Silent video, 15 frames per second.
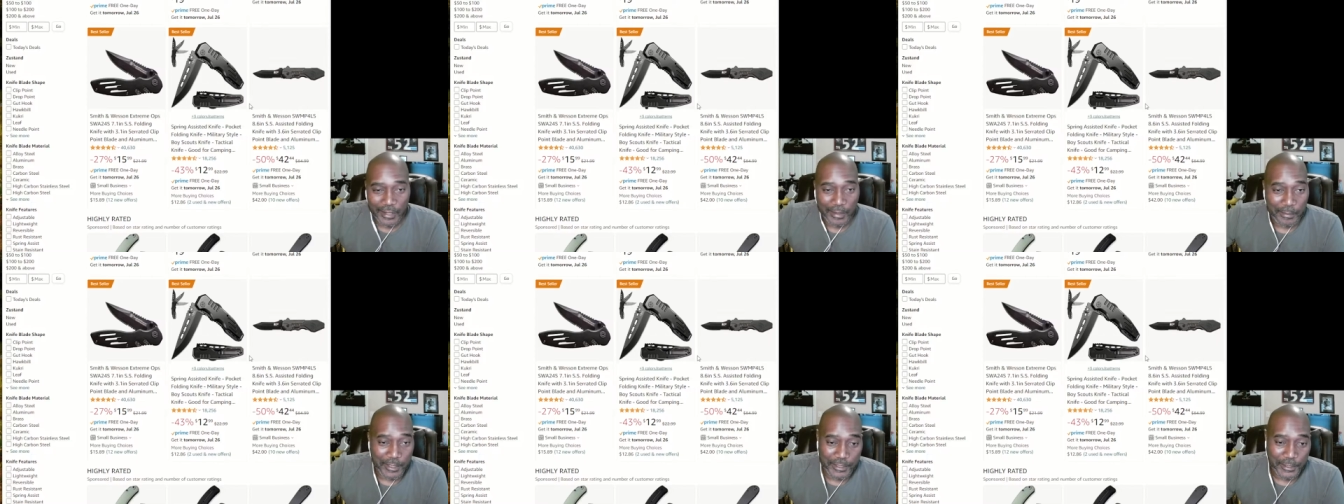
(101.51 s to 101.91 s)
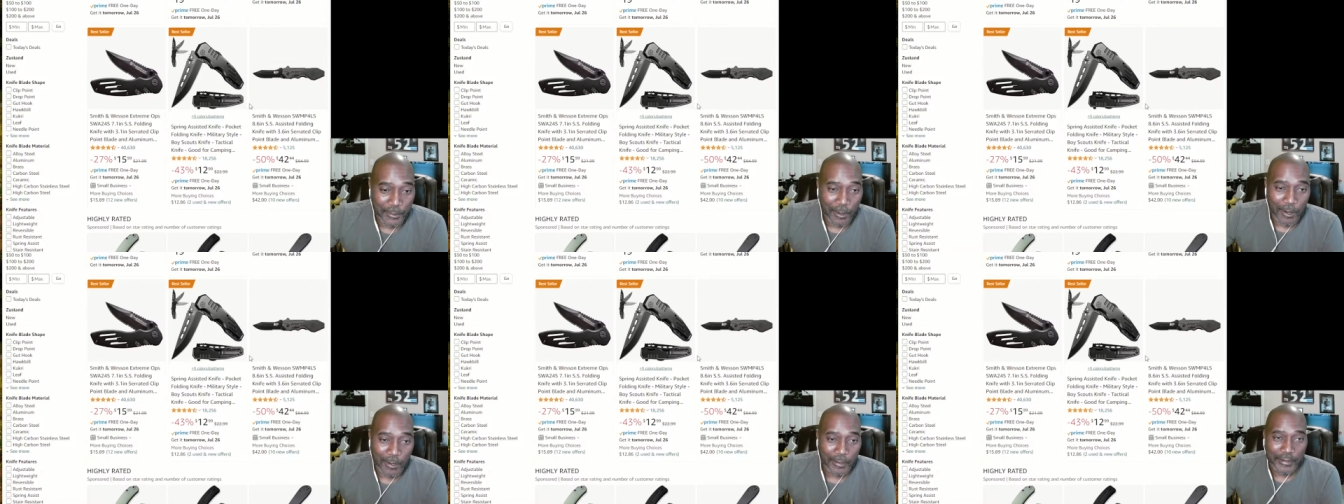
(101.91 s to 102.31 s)
I'm just
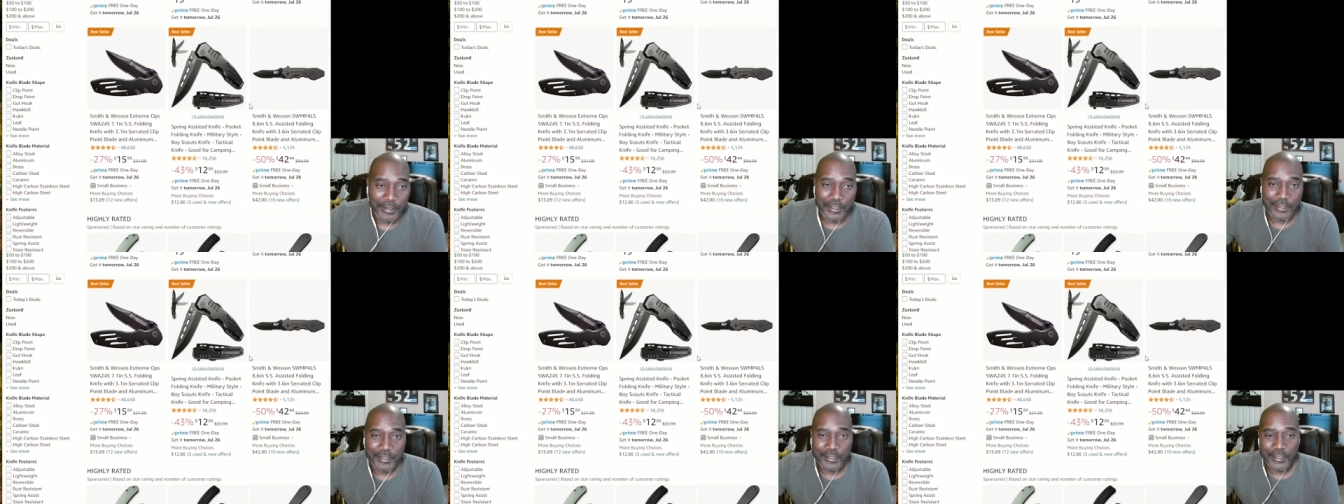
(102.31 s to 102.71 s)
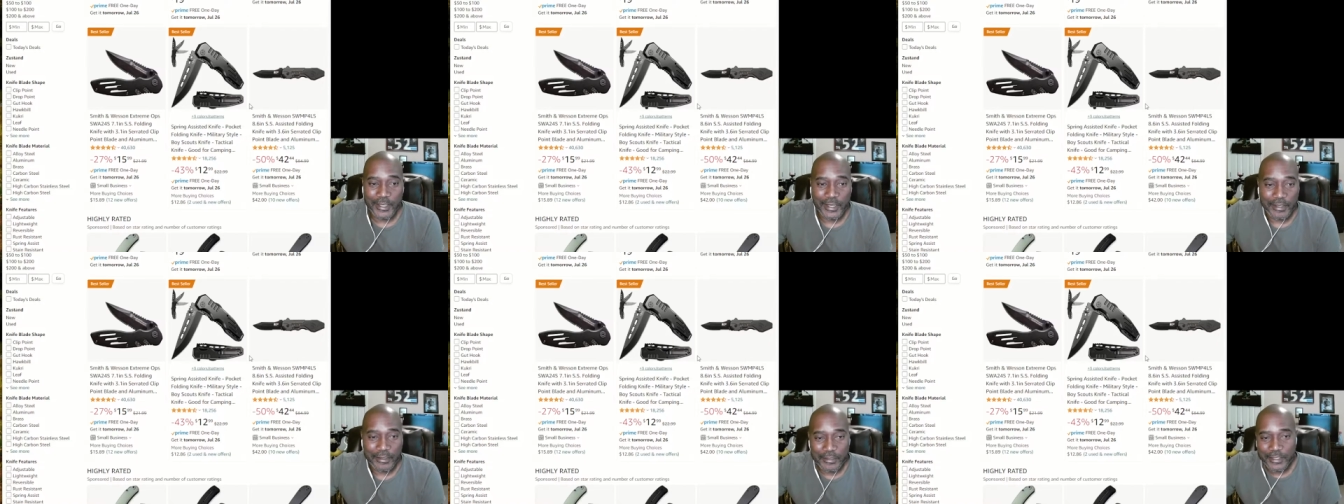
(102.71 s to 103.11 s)

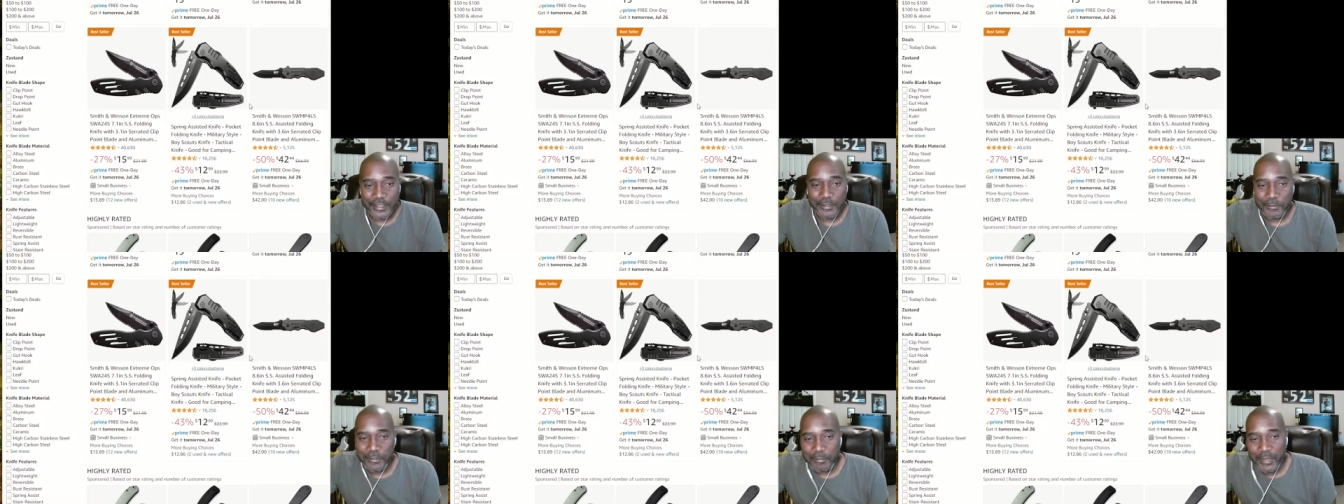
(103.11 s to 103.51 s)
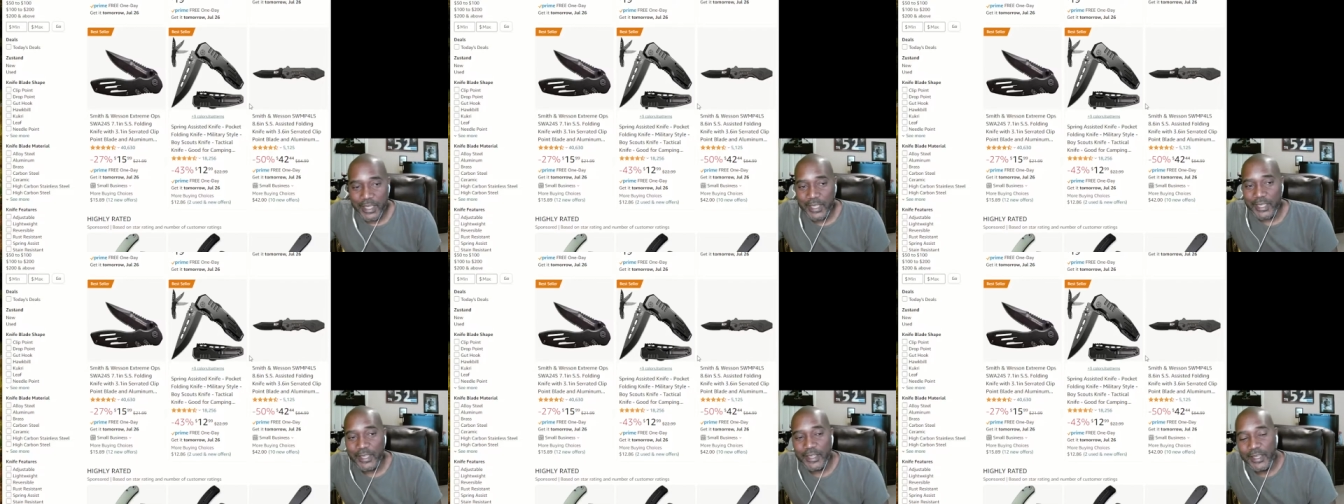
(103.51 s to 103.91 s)
scrolling. This was
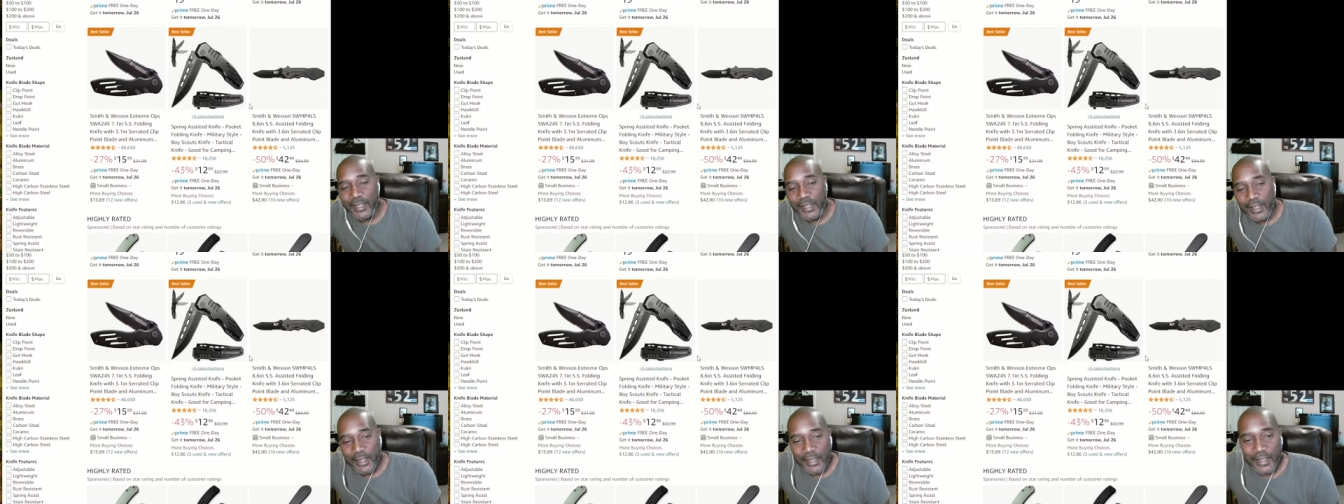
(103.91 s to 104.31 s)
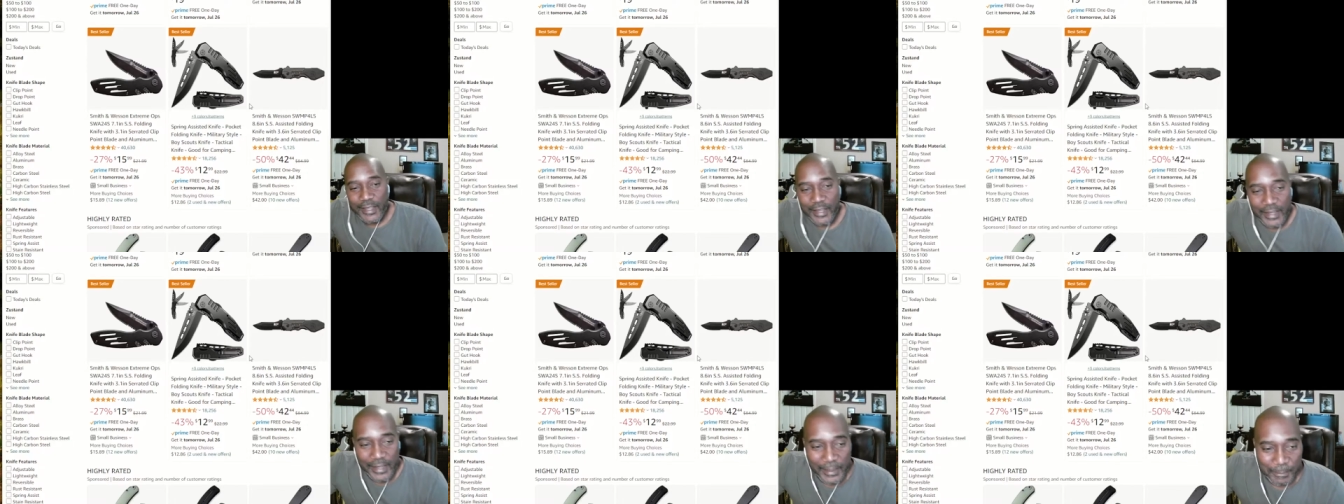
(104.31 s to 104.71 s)
me,
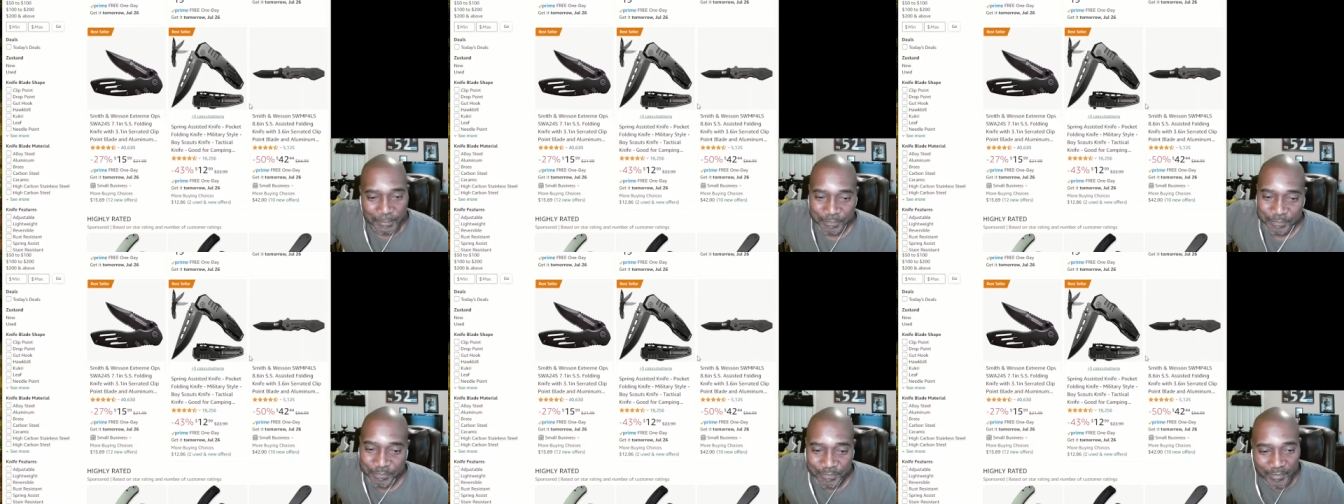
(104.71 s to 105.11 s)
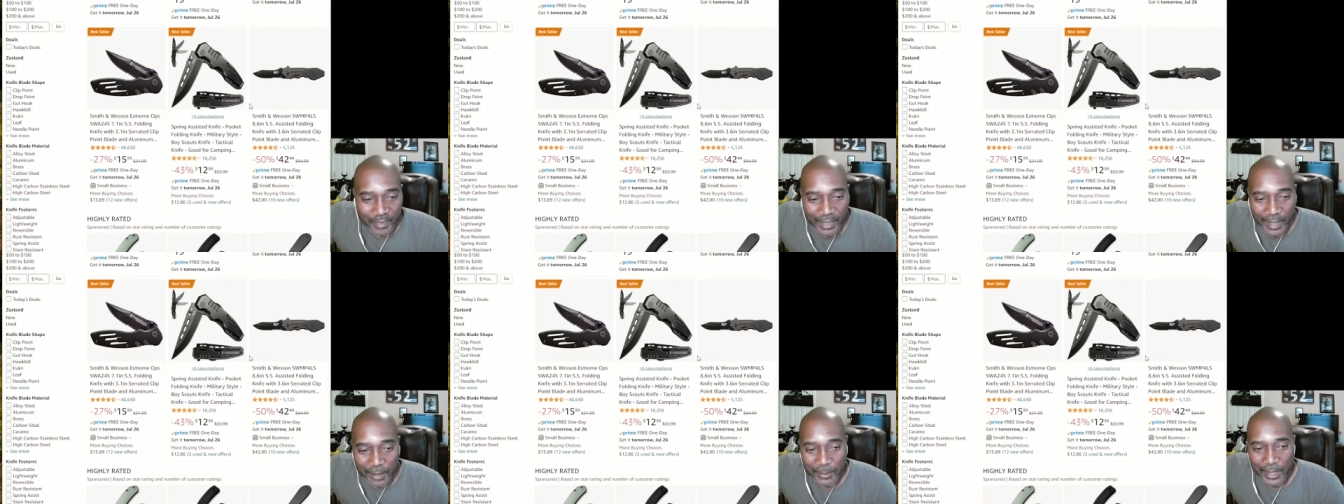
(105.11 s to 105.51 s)
how
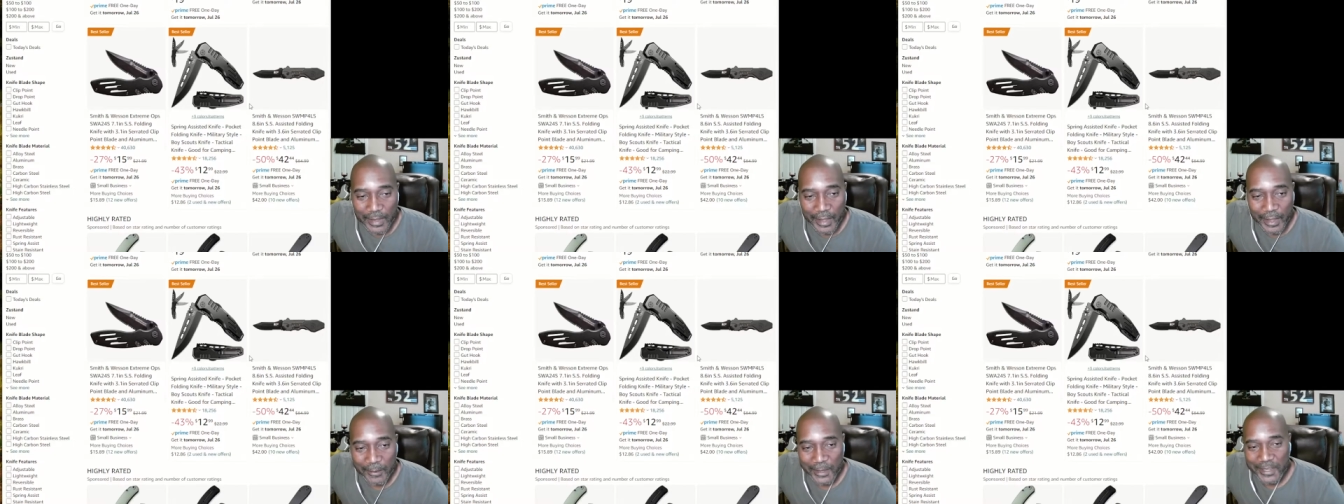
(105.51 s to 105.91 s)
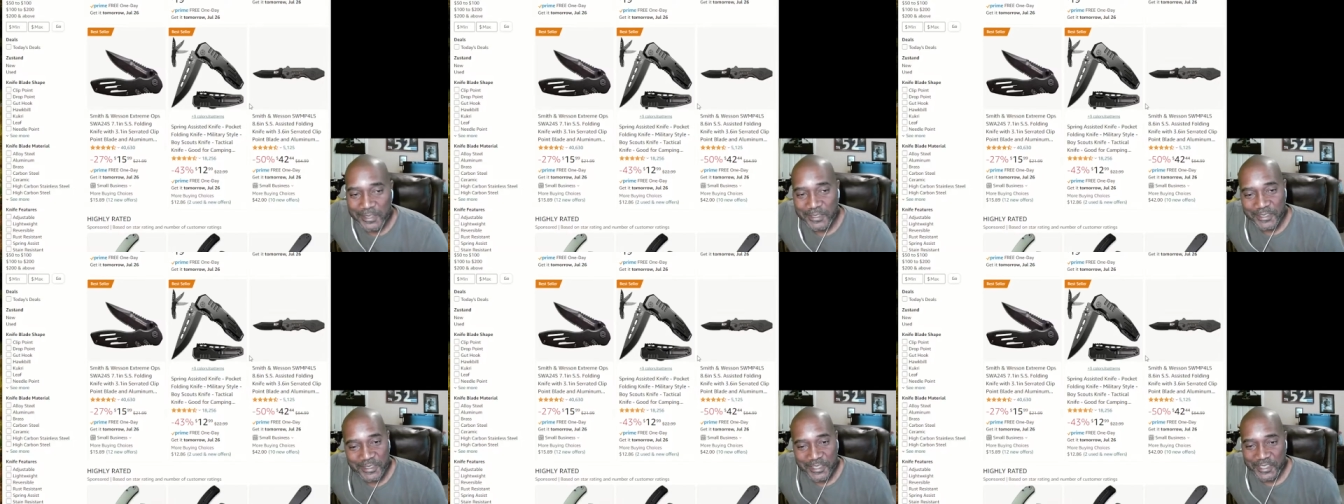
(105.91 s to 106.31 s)
I
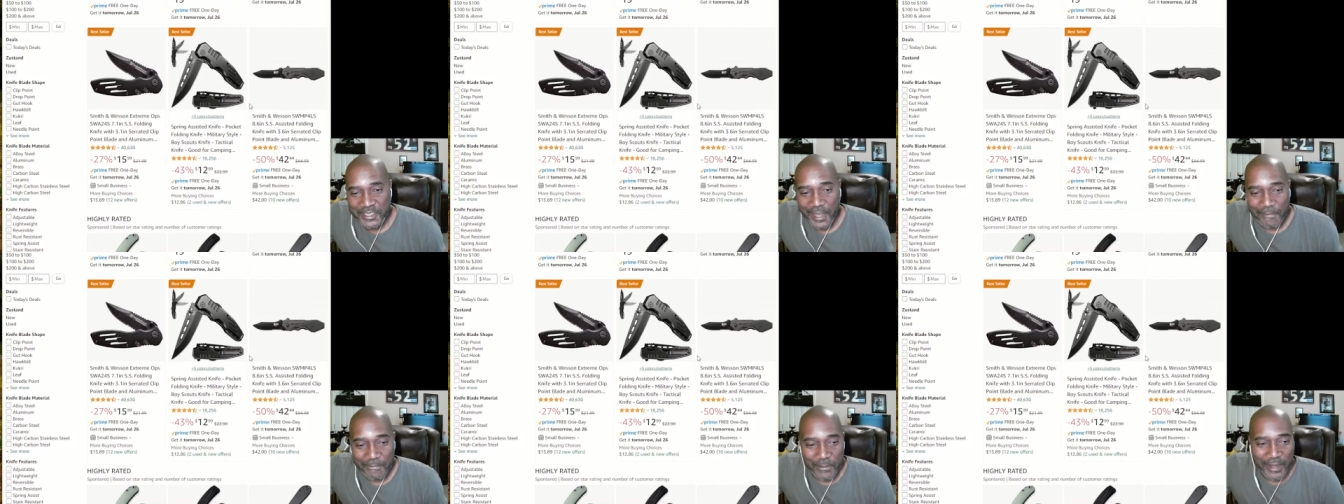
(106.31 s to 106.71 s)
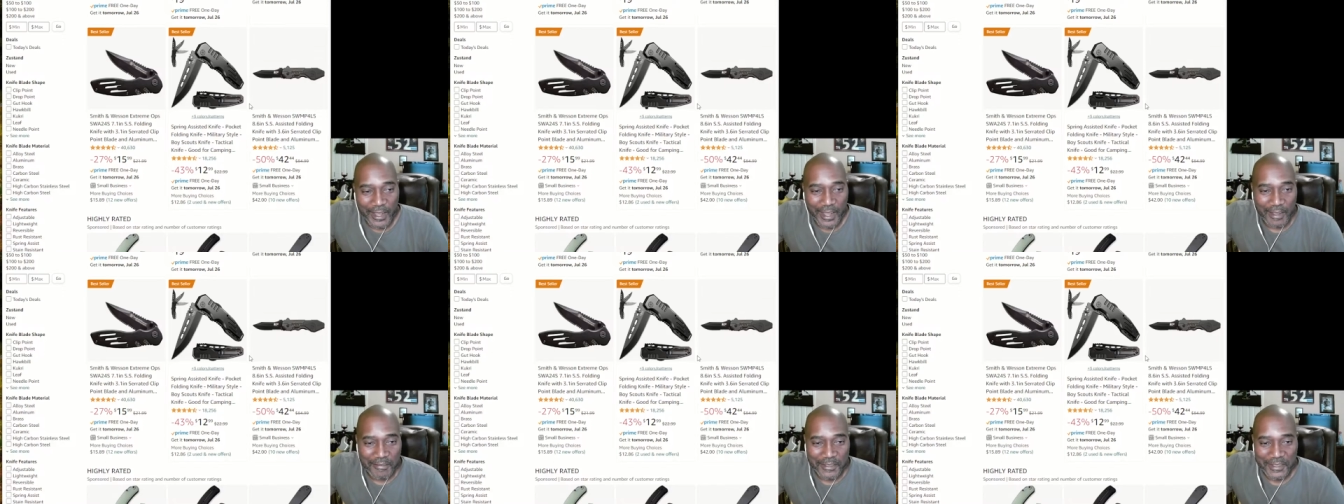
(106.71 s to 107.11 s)
used to just shop for knives.